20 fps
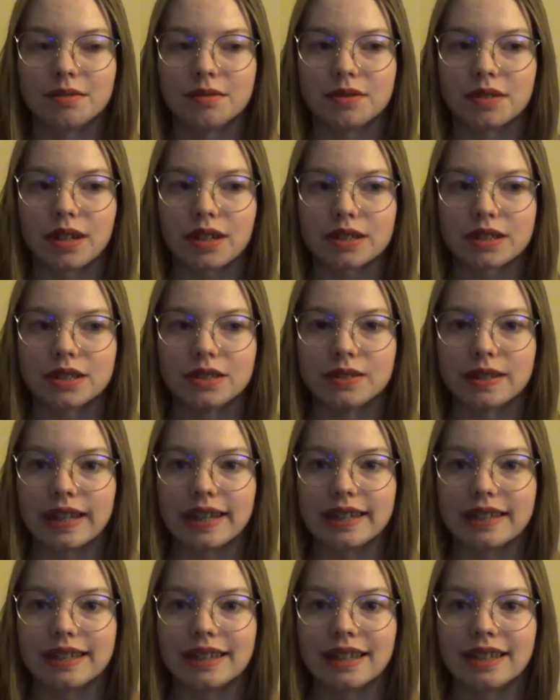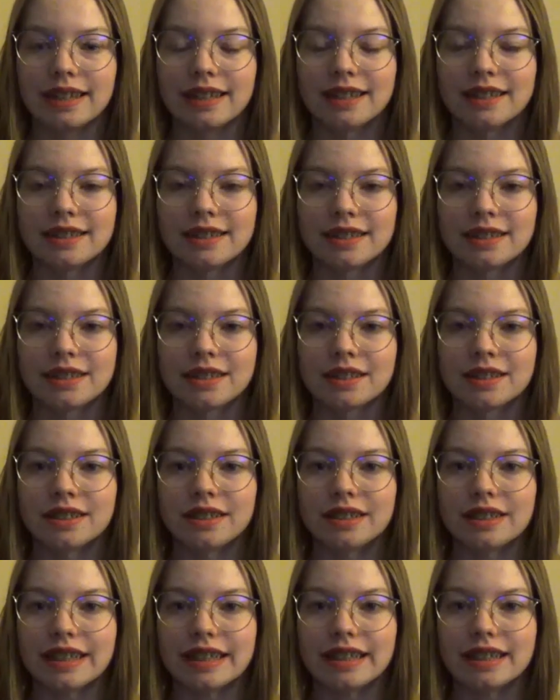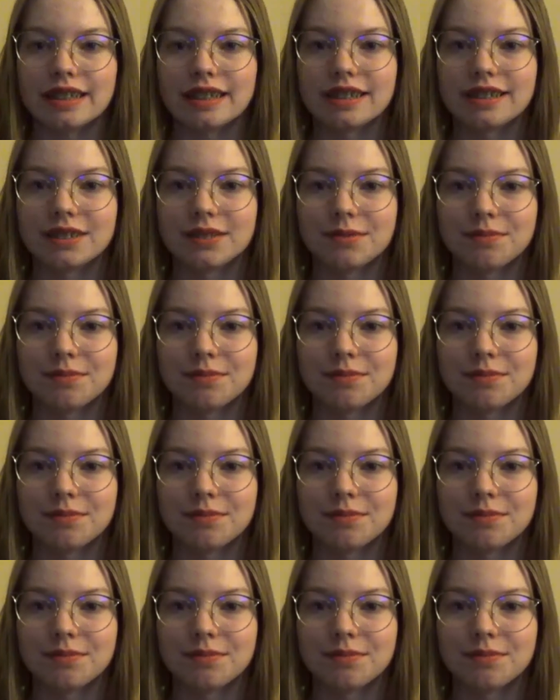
talk to you again later.